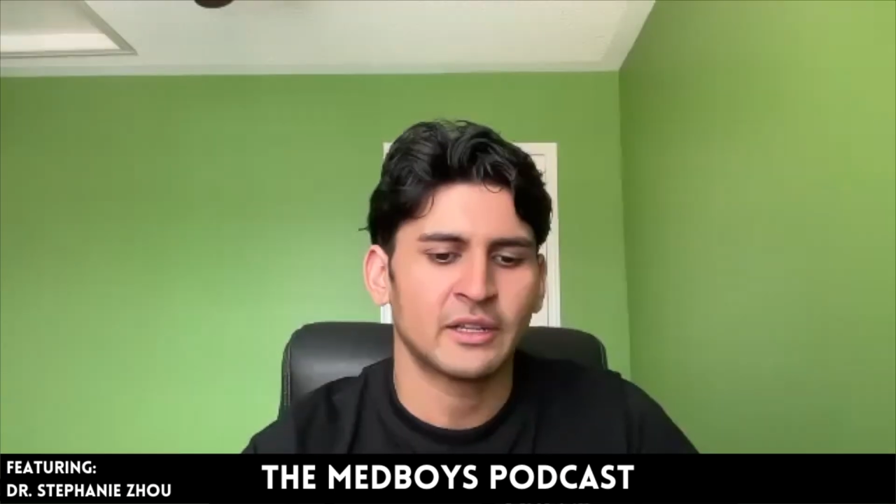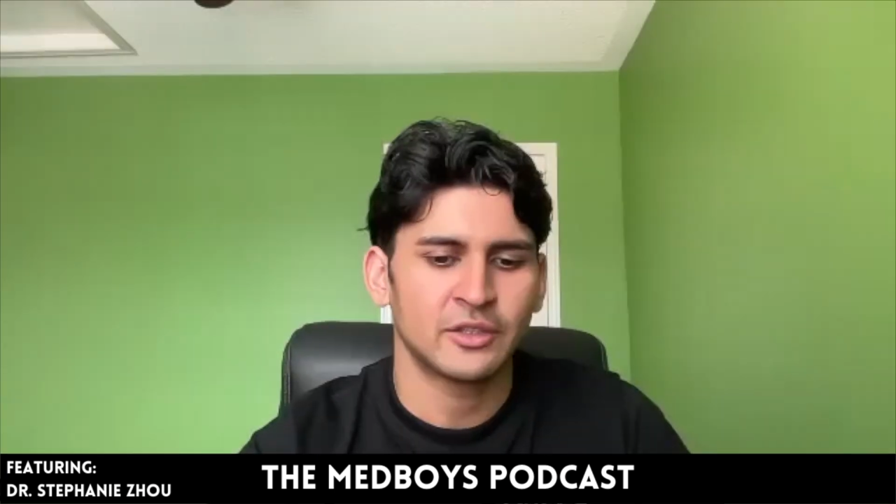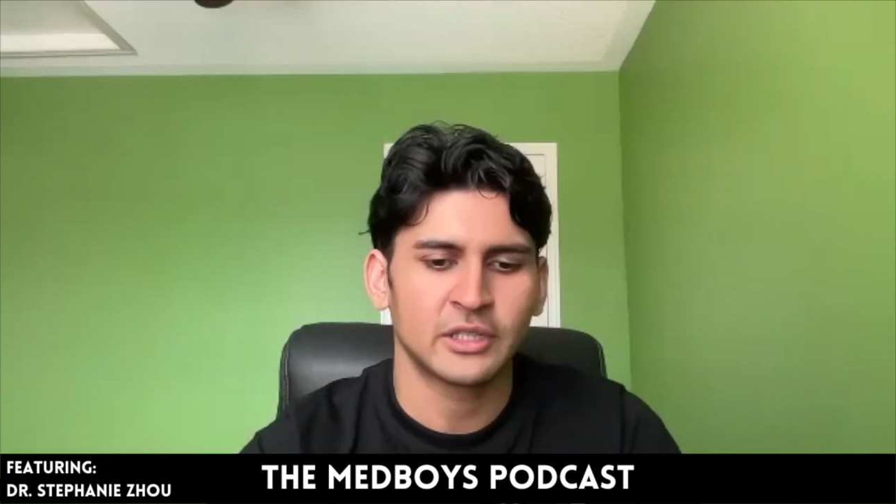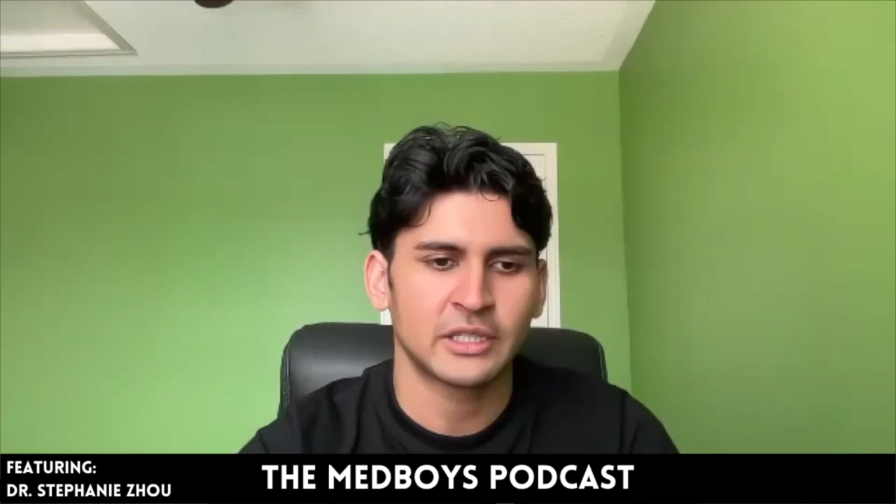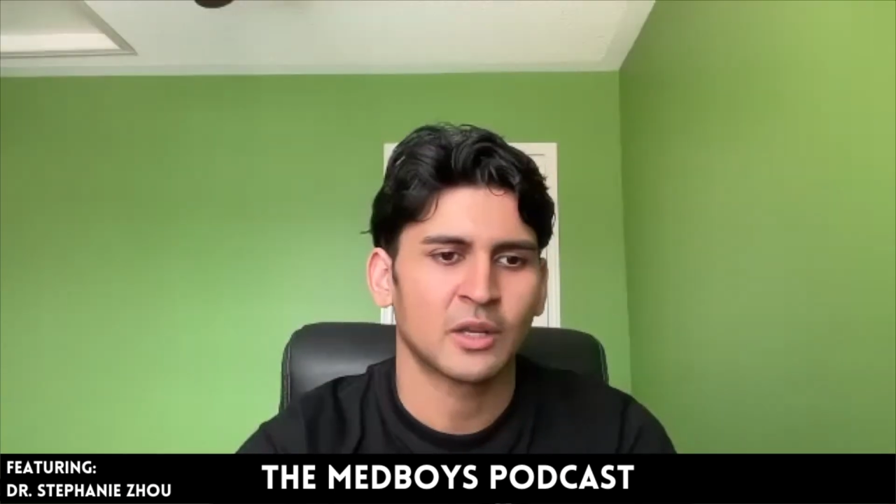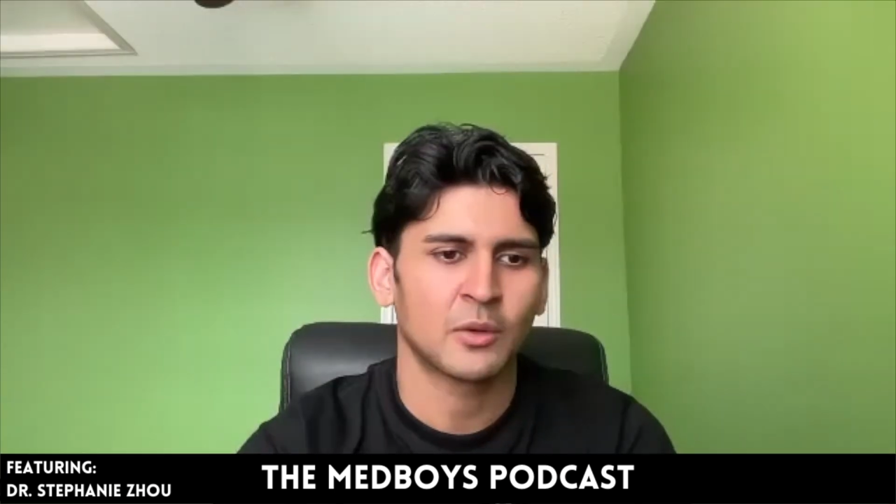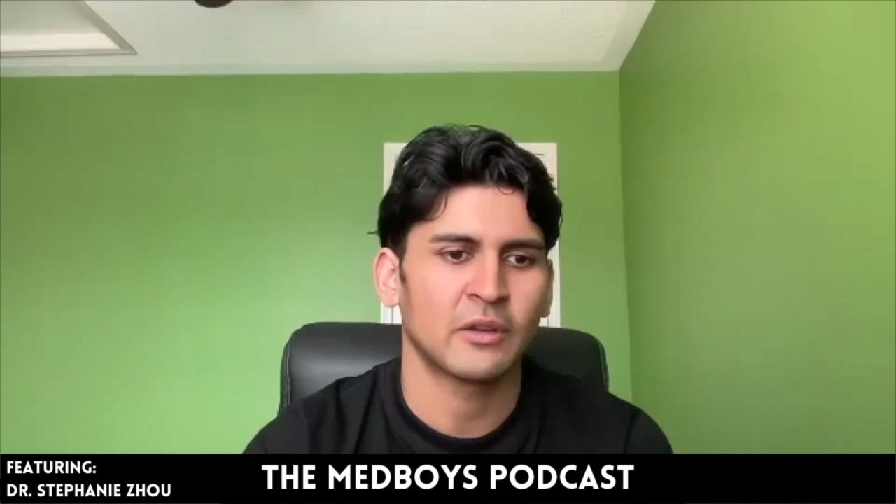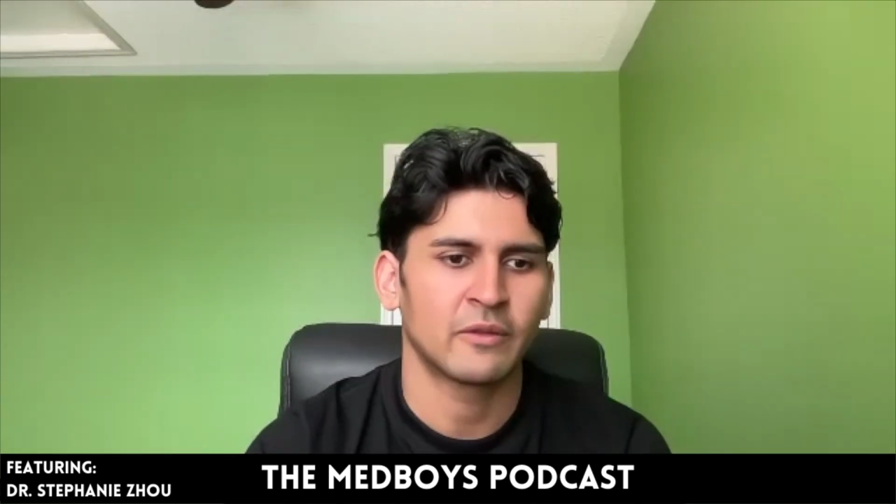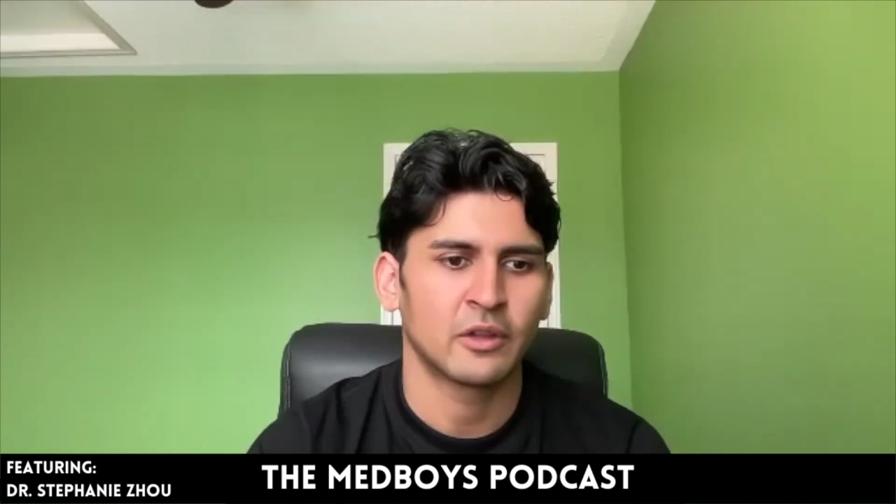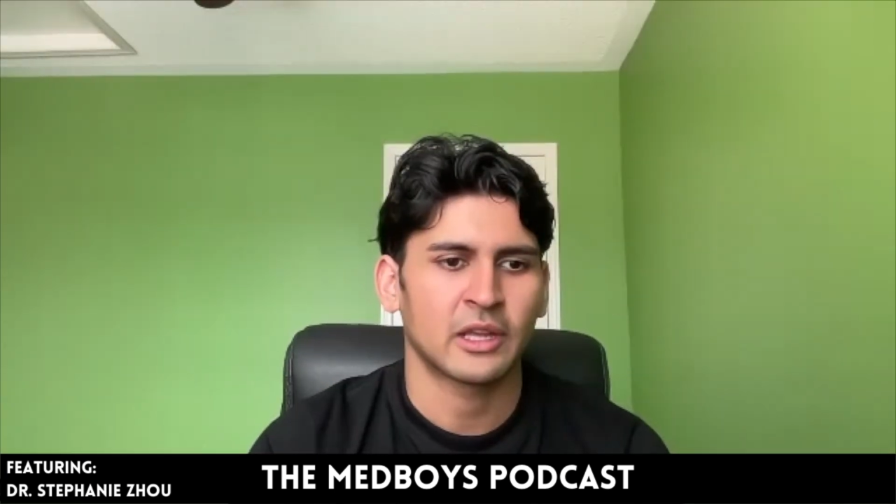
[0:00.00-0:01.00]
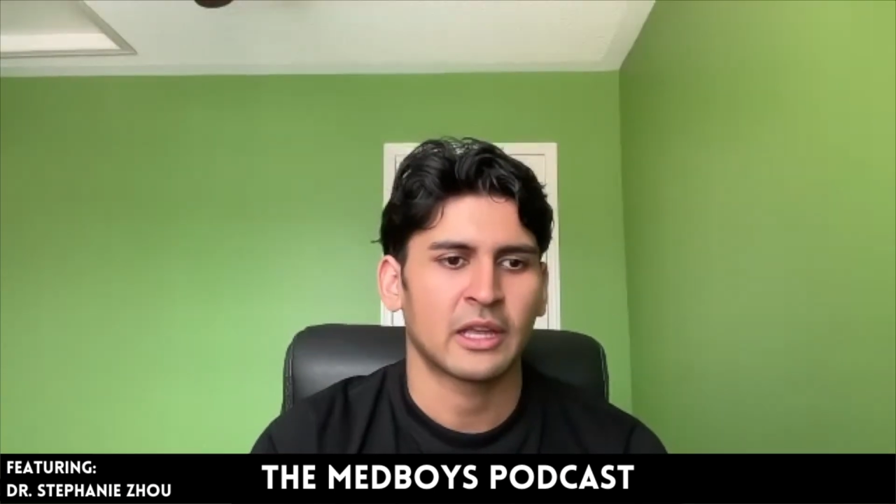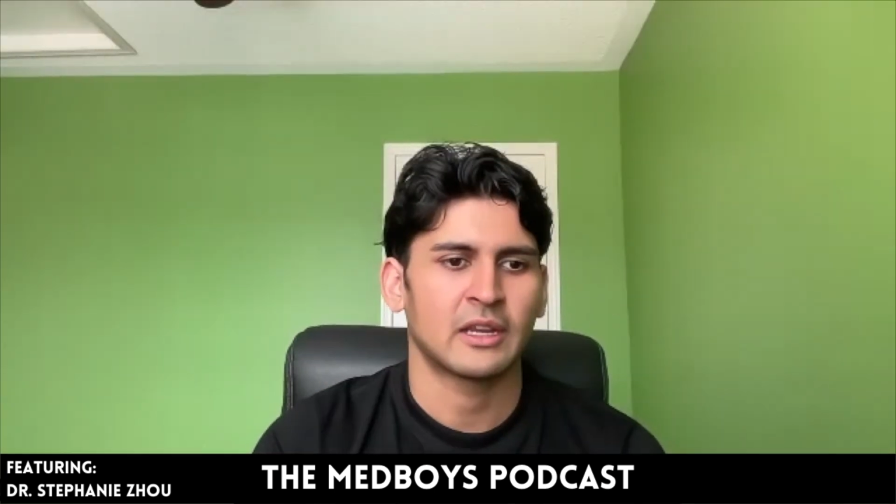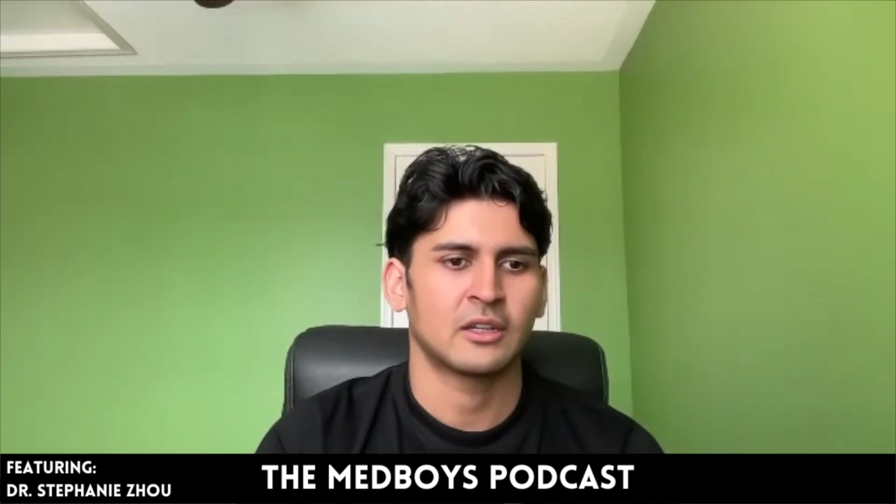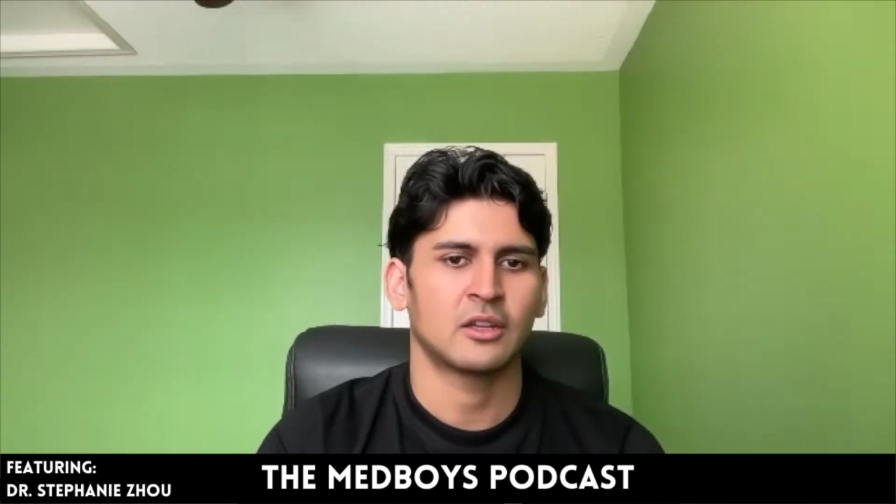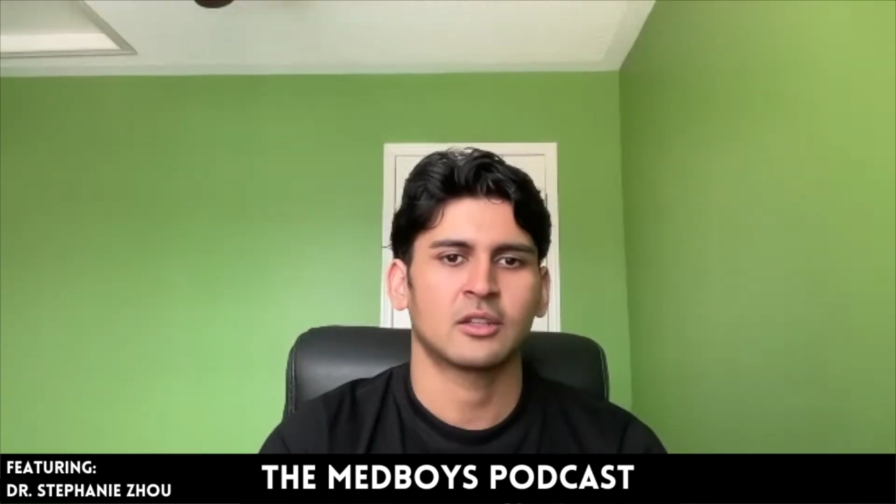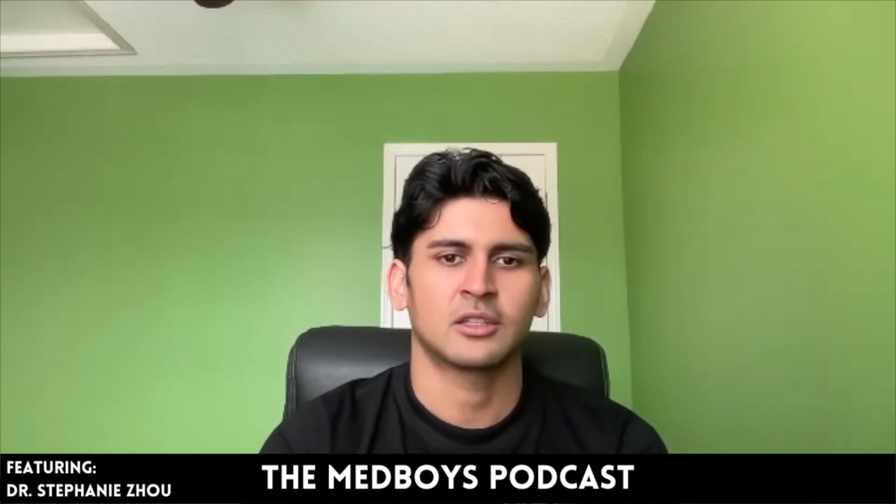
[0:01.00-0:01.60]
interesting way of looking at it, Dr.